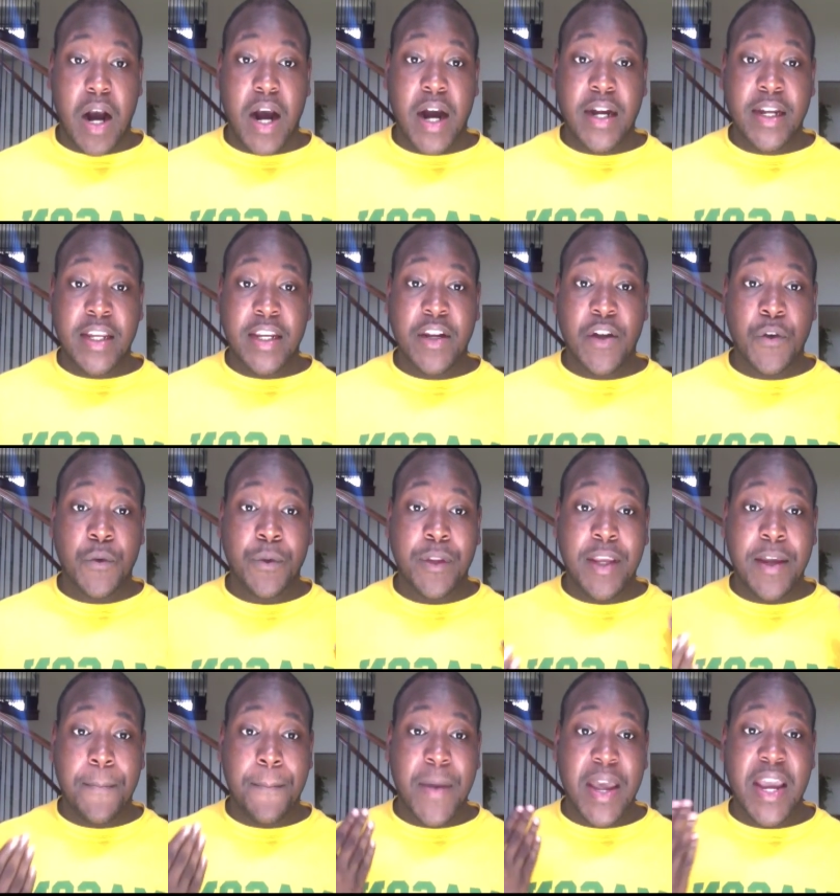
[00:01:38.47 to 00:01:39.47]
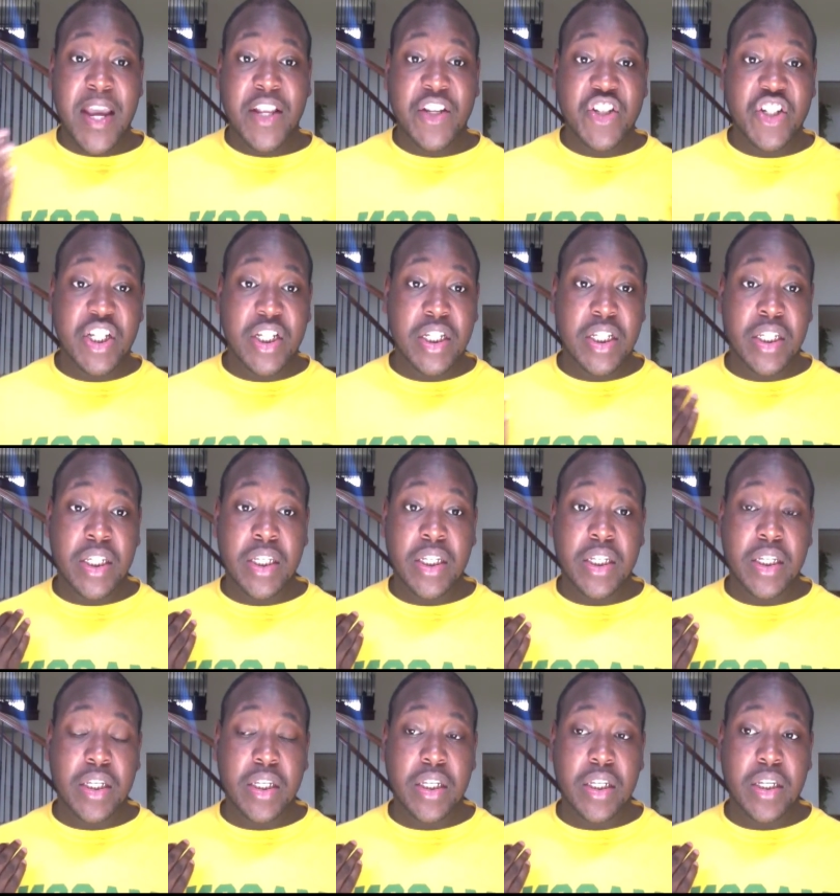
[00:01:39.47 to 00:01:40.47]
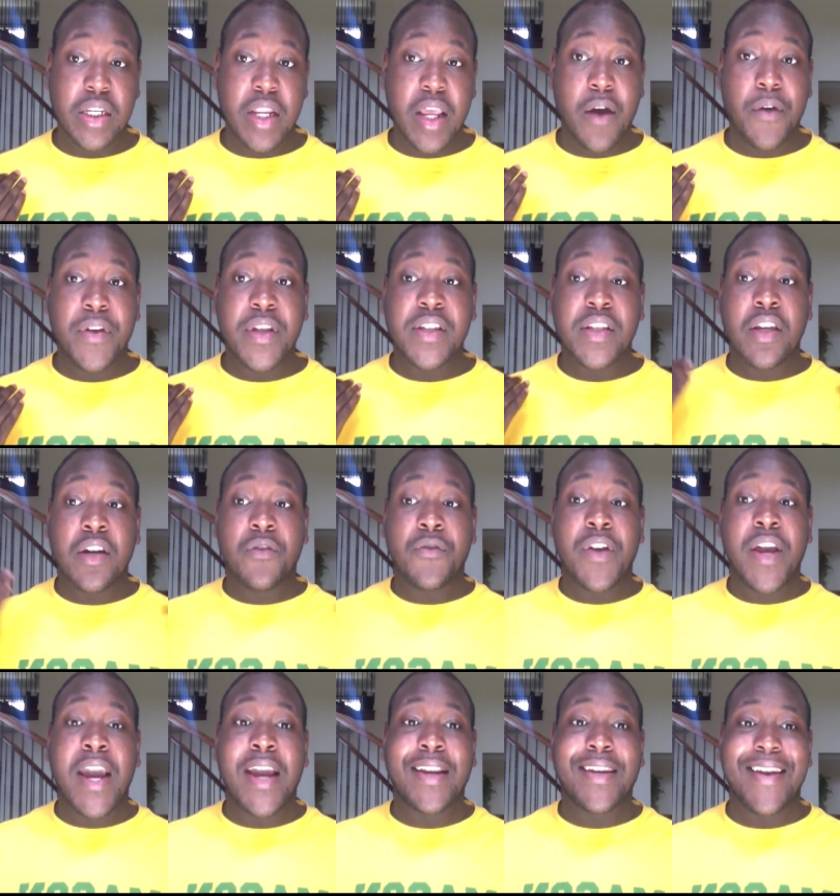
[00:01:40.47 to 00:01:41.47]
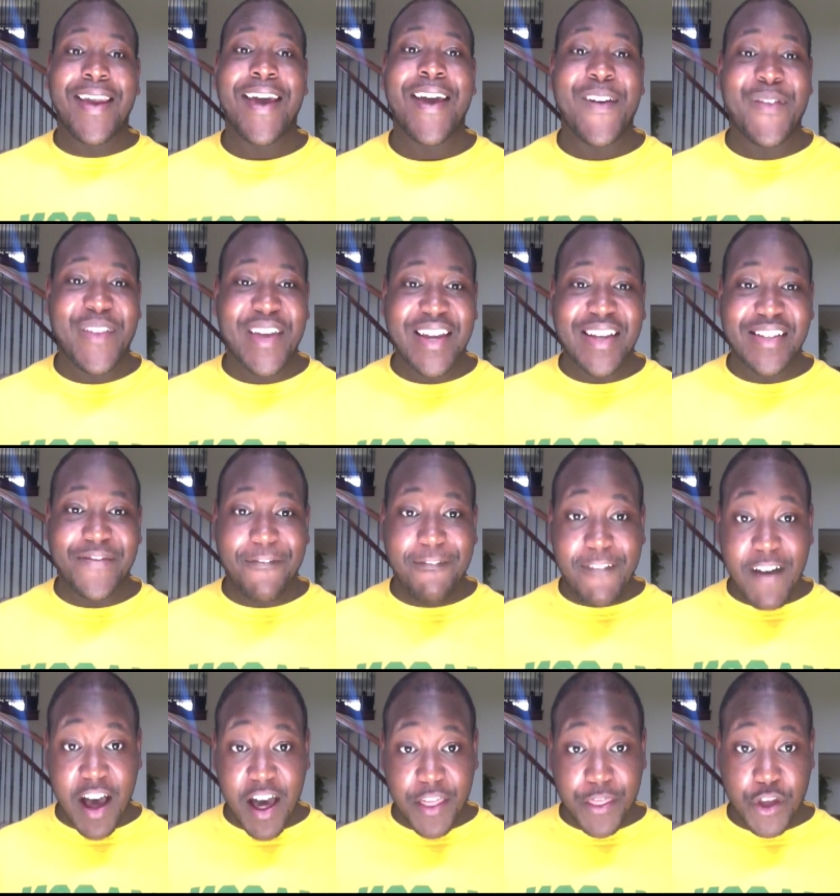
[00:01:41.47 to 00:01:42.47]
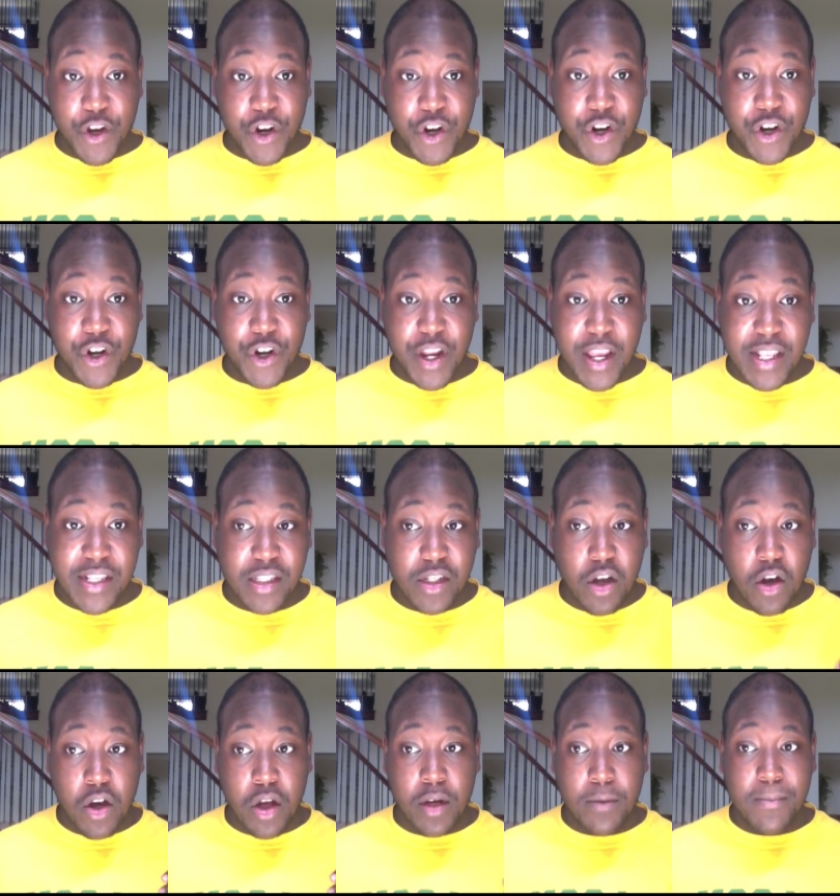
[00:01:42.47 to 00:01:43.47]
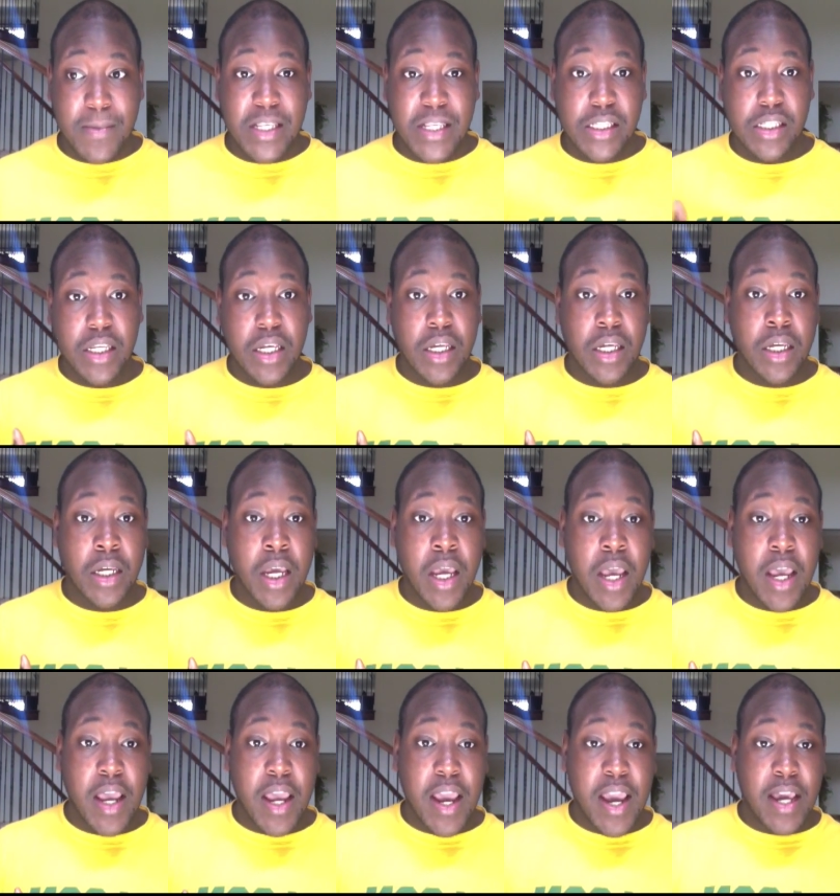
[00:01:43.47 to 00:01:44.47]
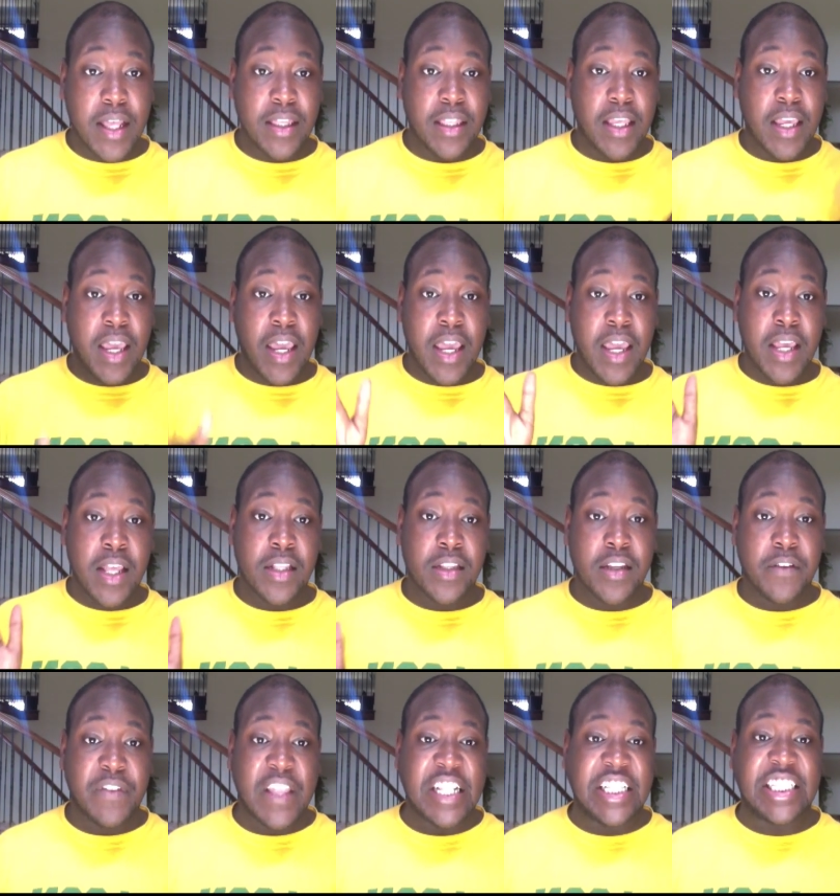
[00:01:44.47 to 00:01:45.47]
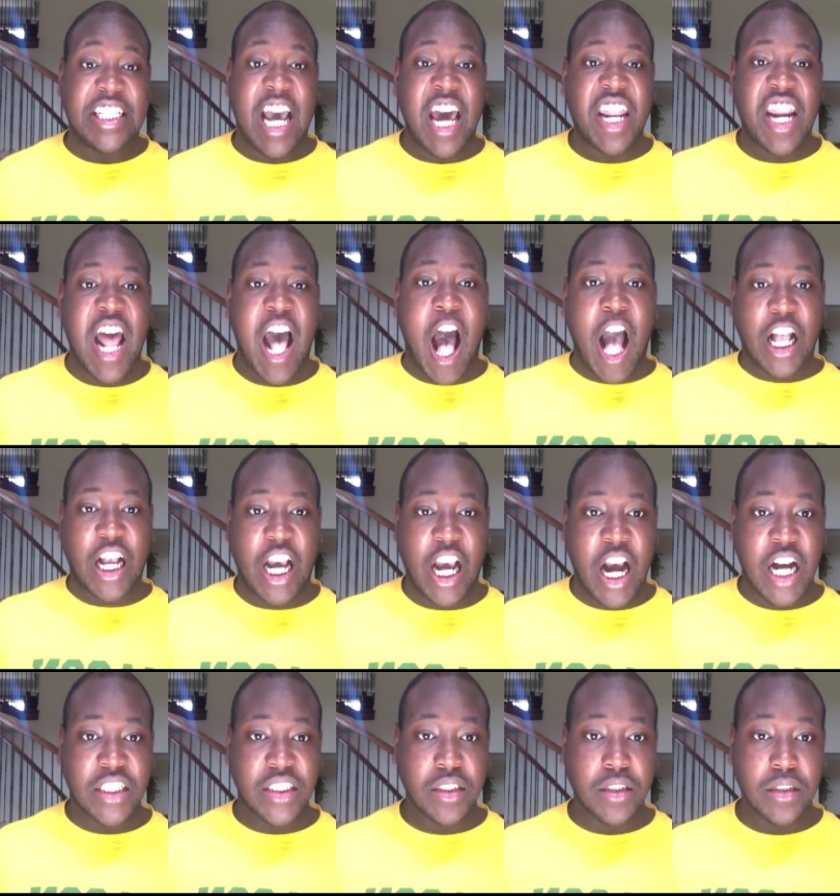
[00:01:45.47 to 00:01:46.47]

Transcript: I can only imagine how he's going to react now that his father has gone missing at the hands of the Darach.